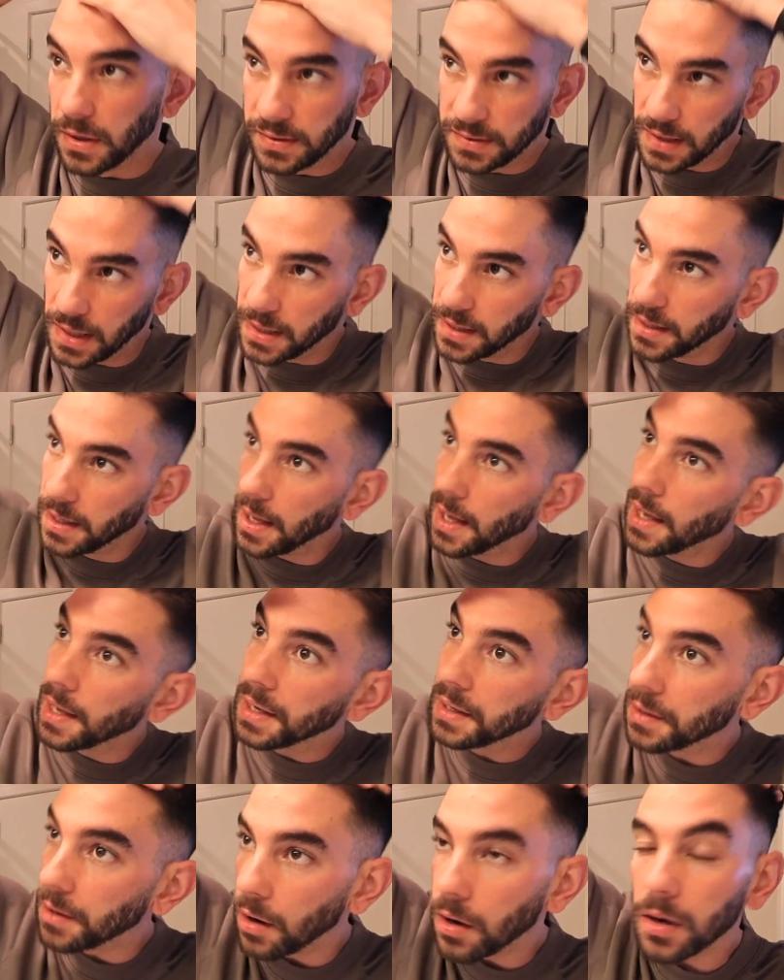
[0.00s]
is at
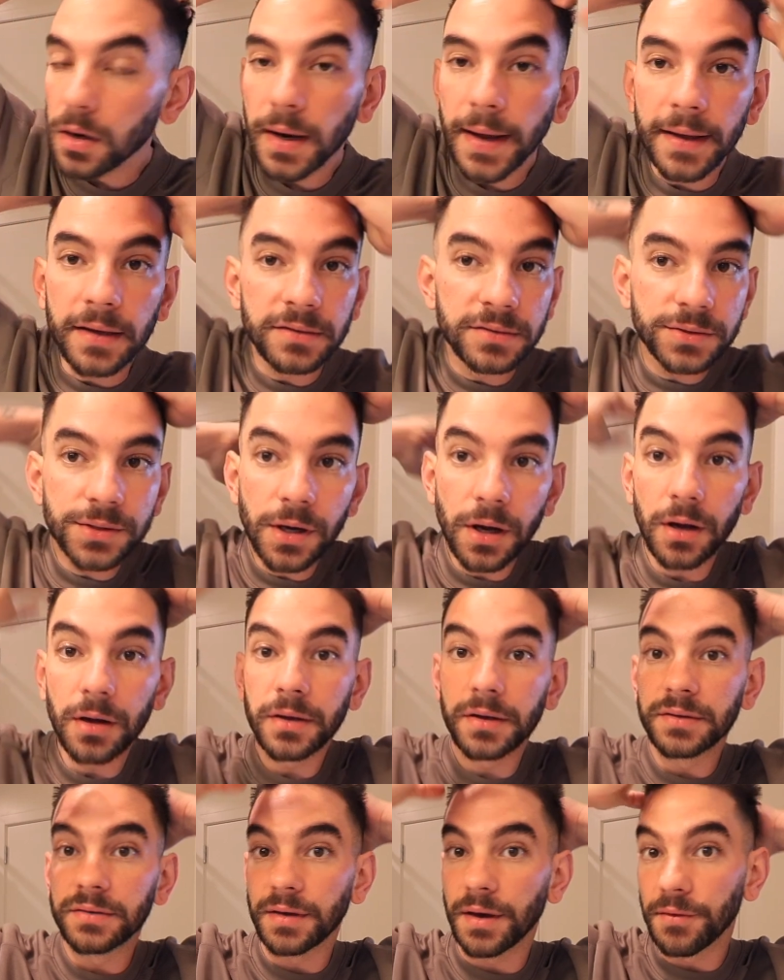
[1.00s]
9, our last call
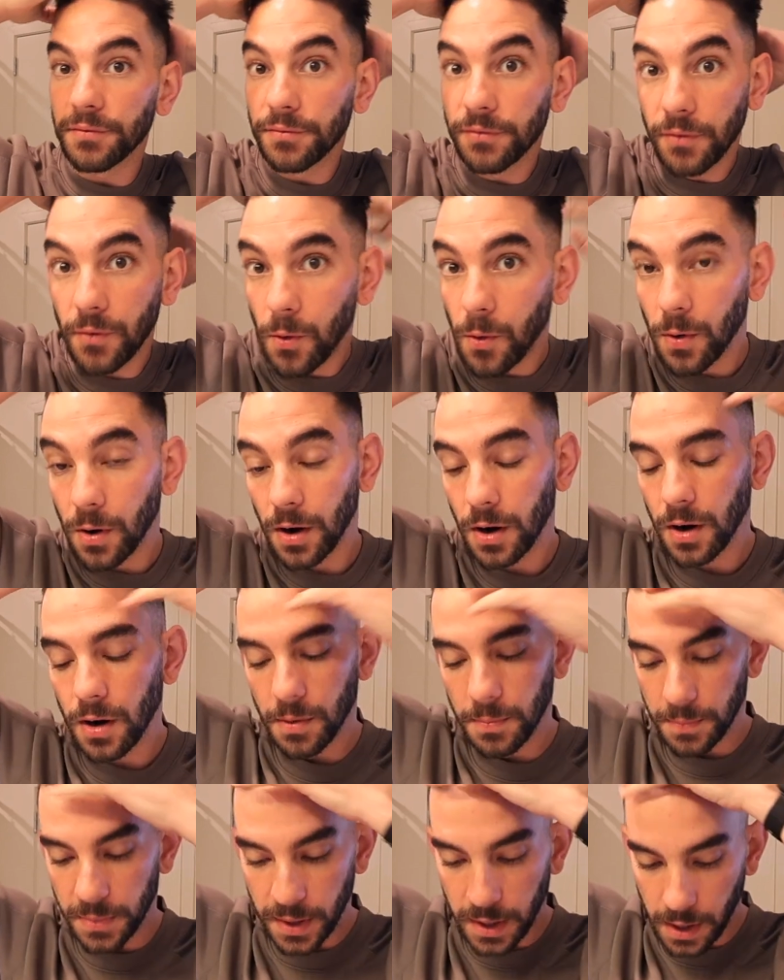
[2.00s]
is at 4
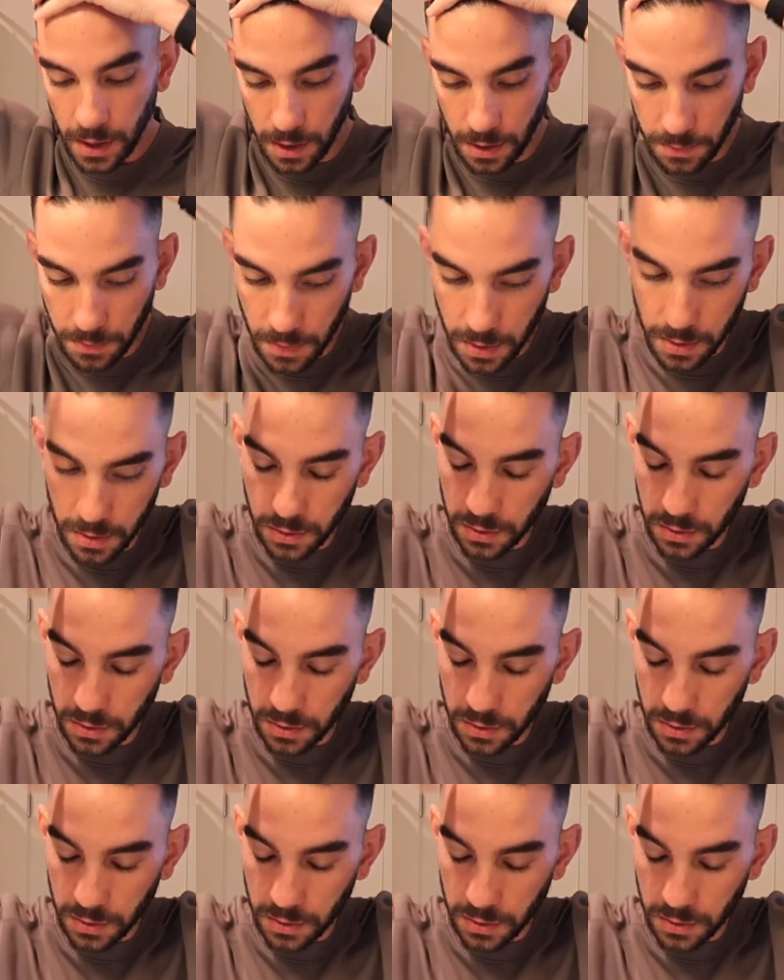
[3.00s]
p.m.